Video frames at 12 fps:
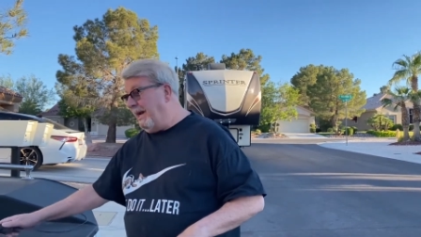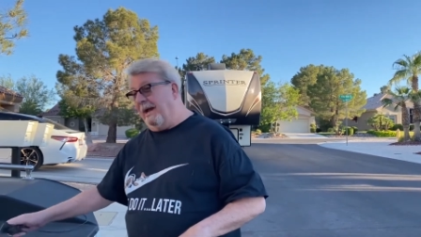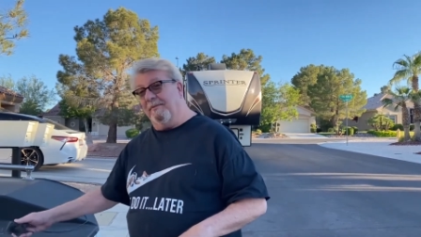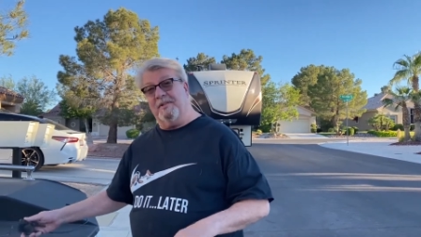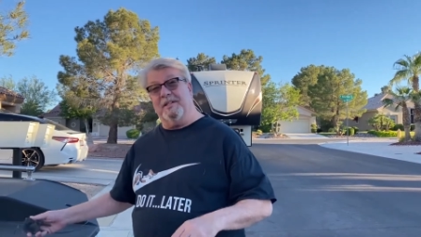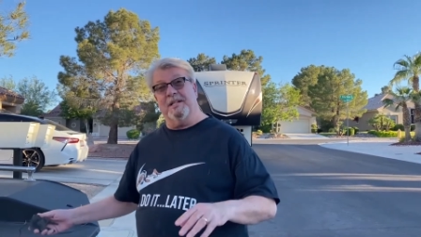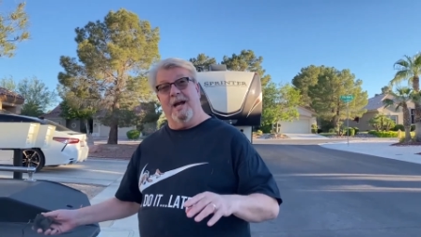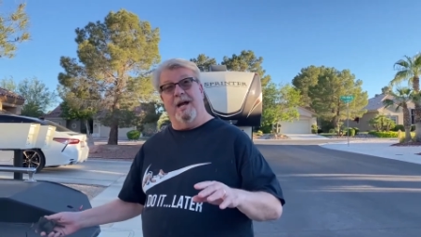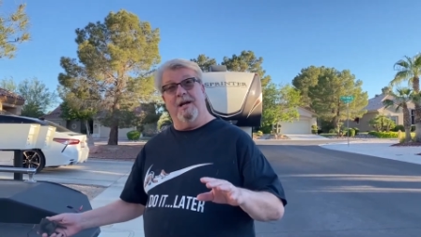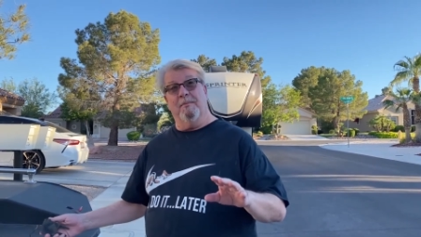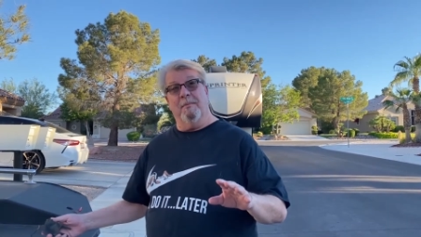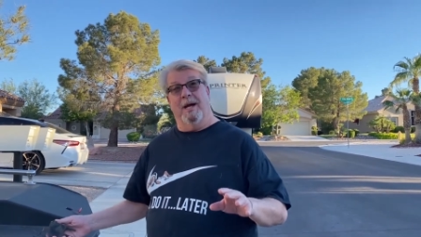have the
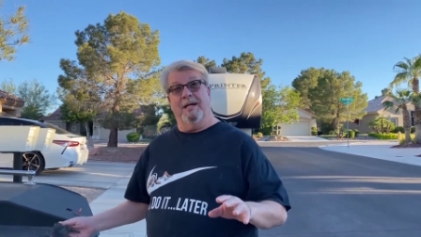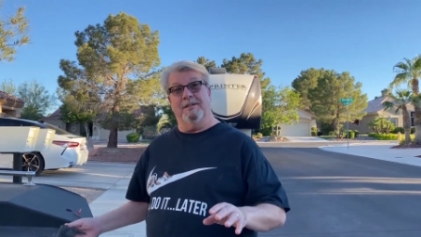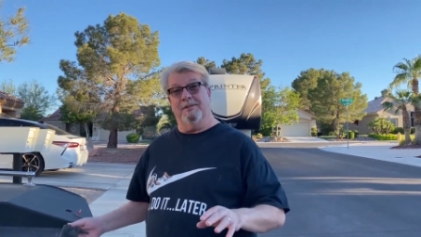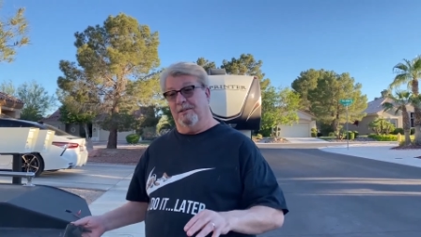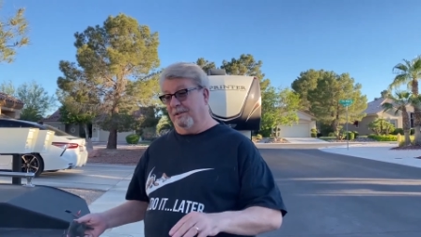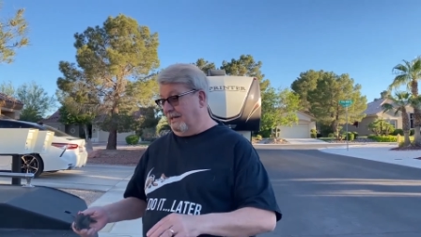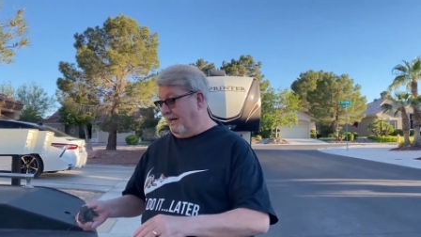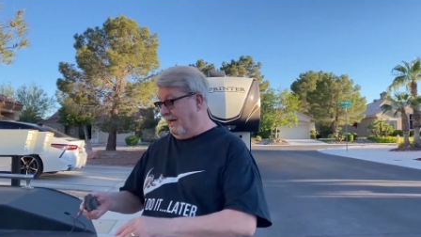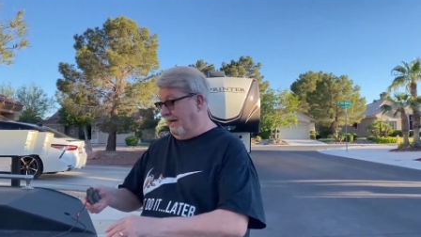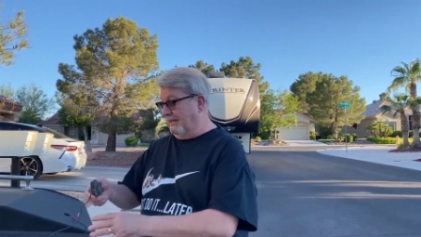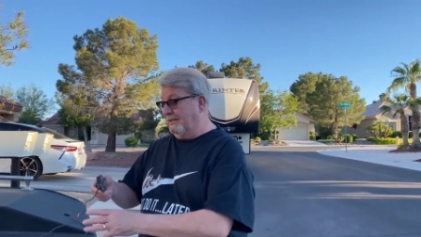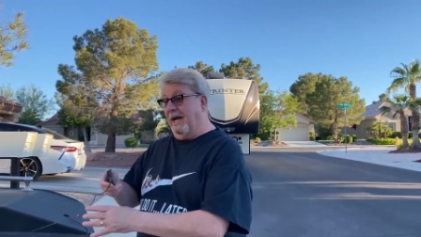Tire Minder
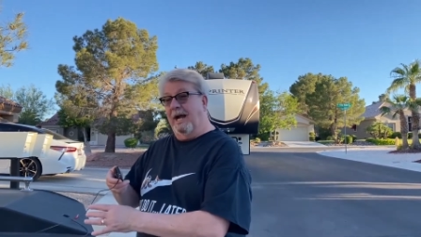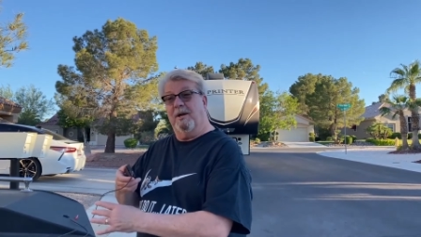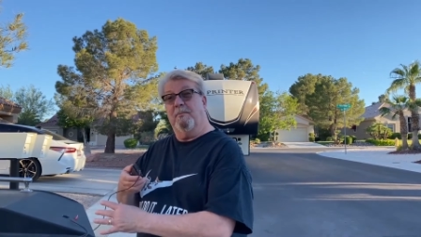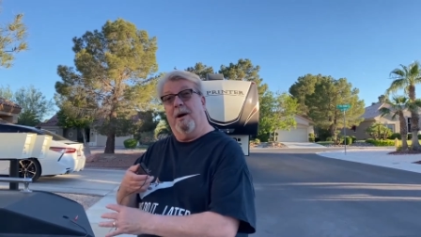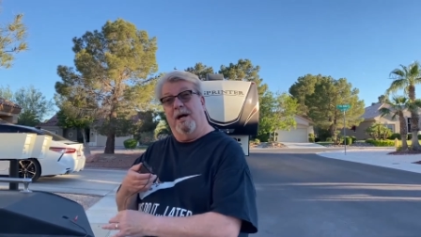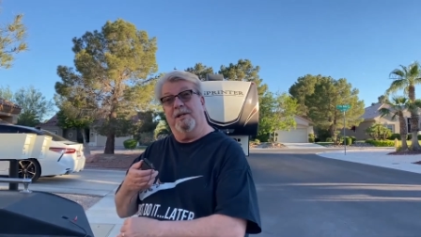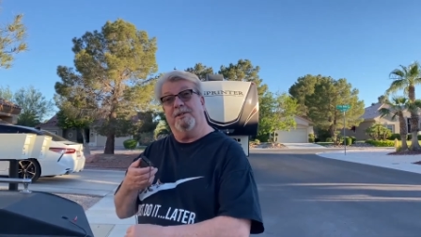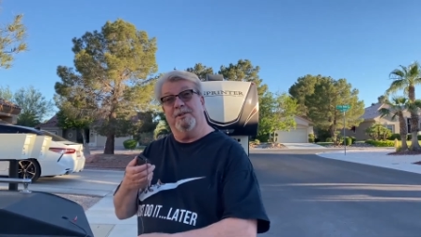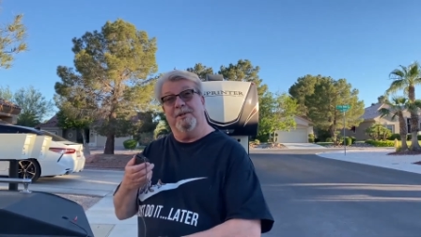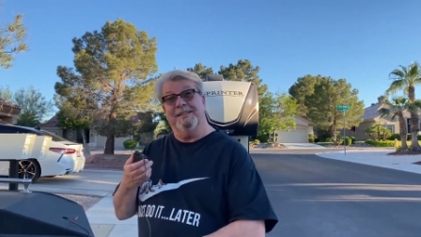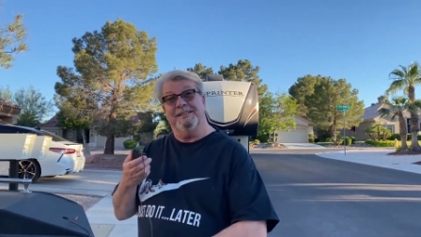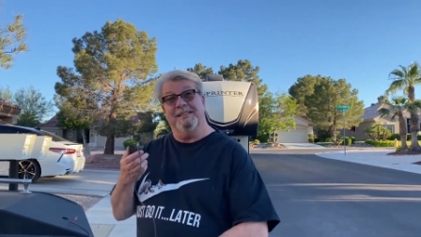tire
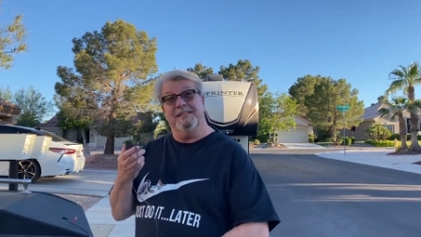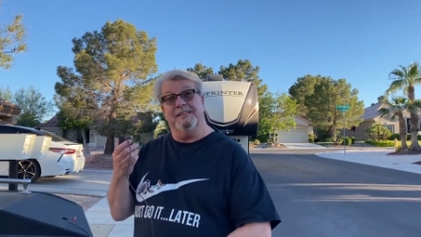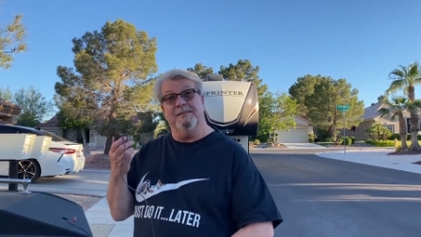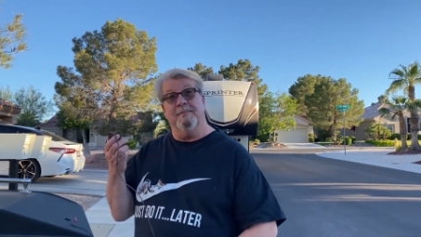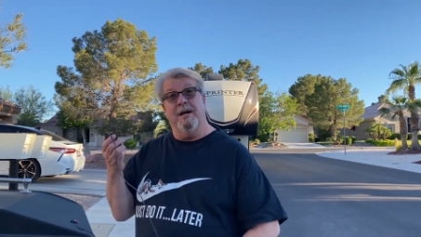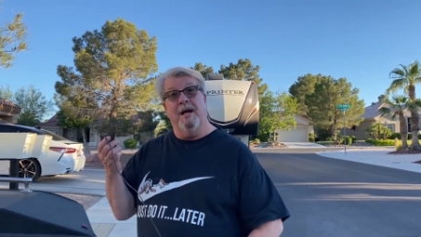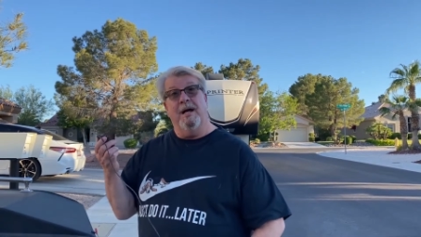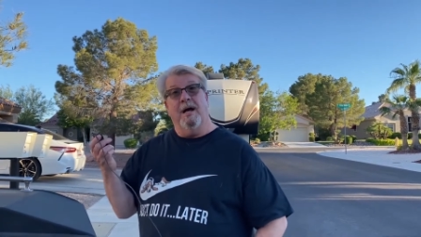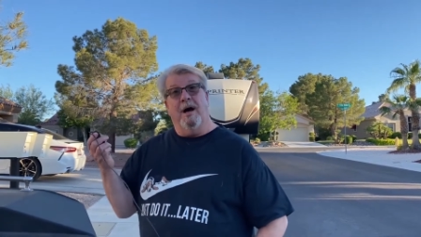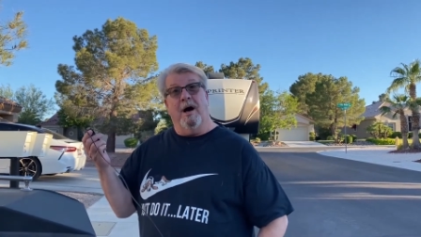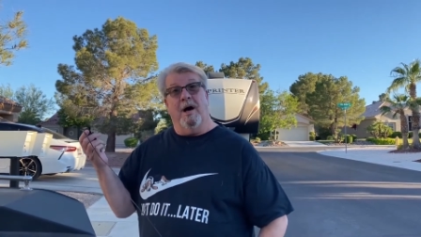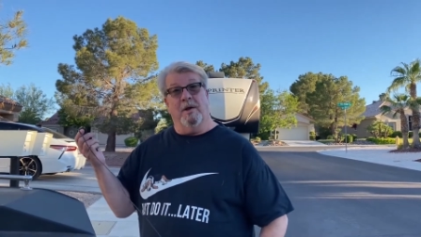monitoring system
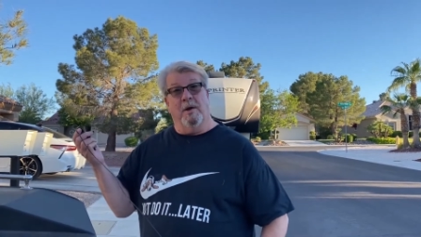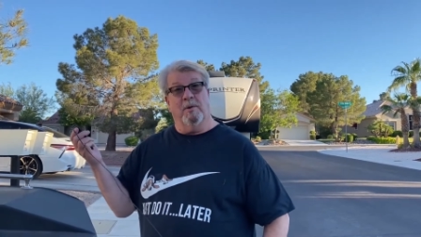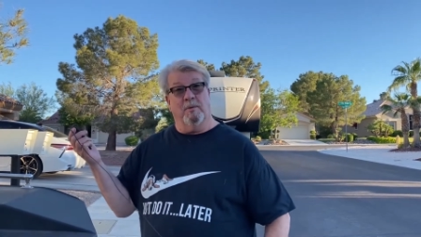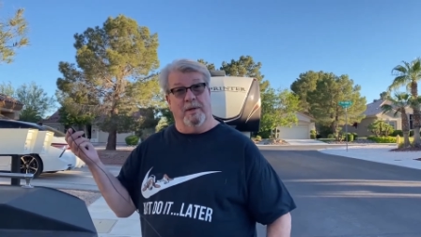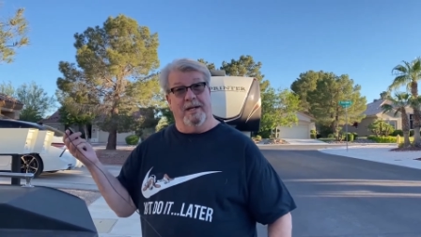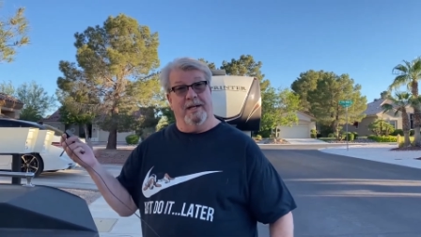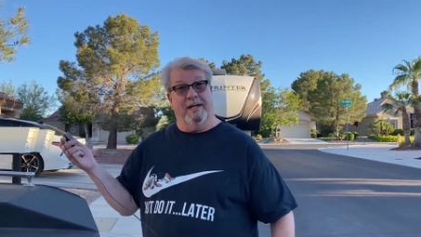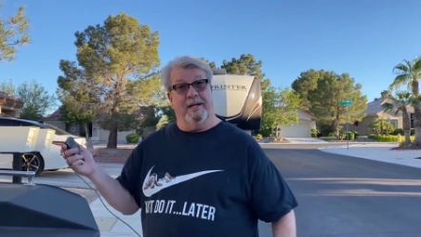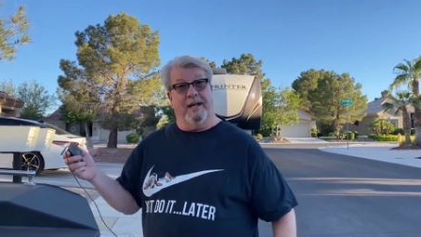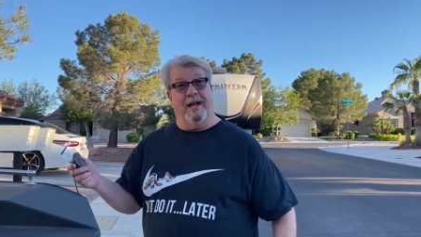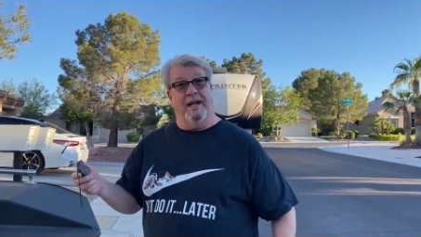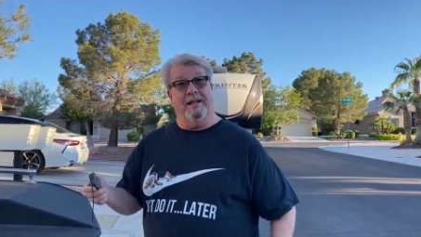on our
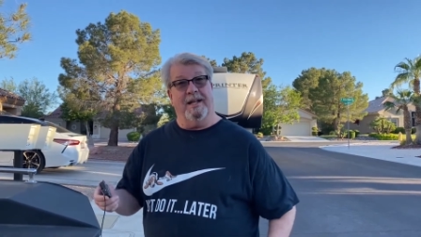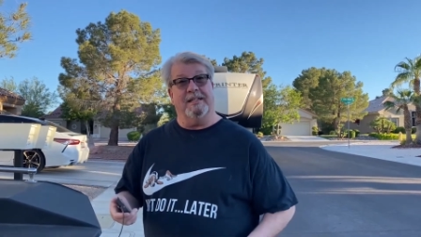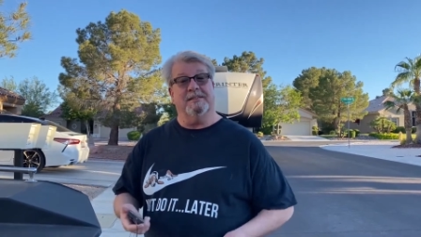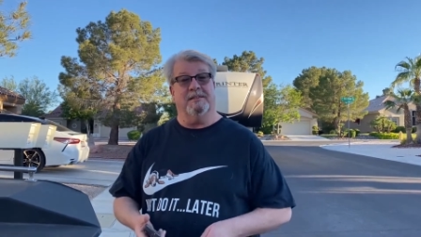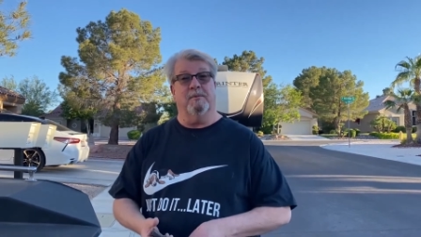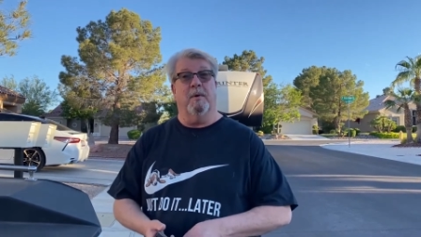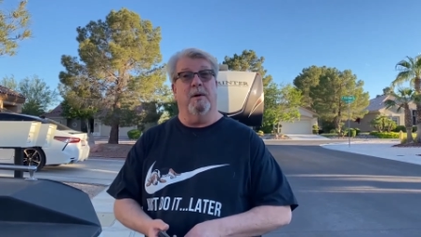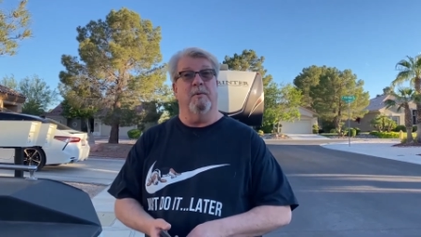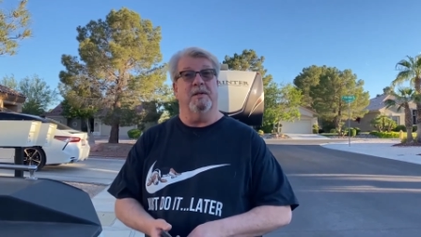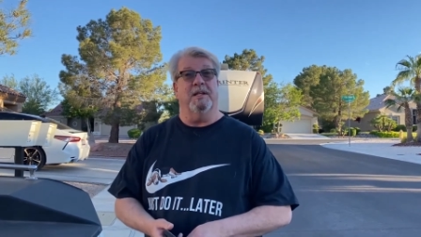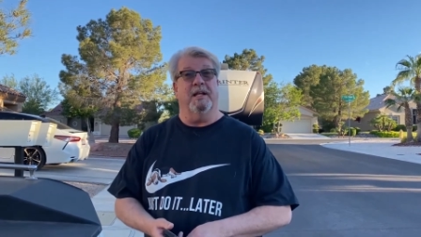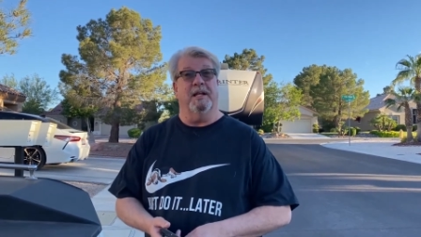rig, and that's the one
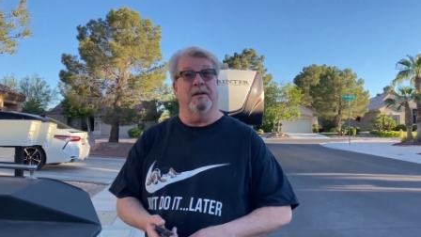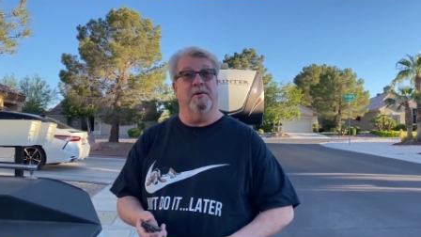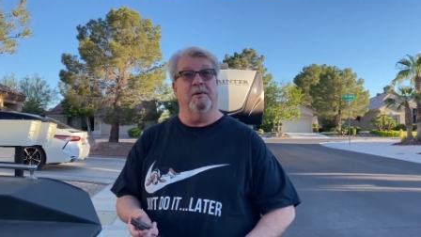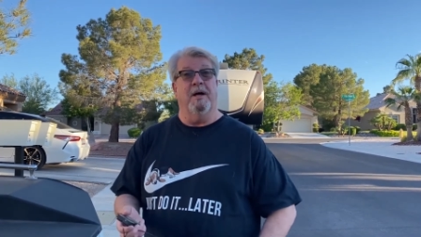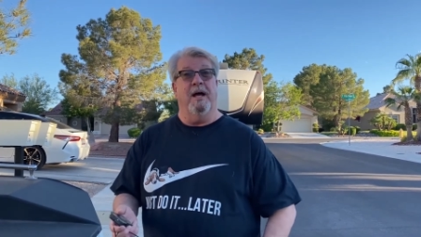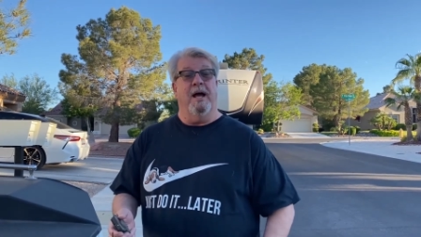with the little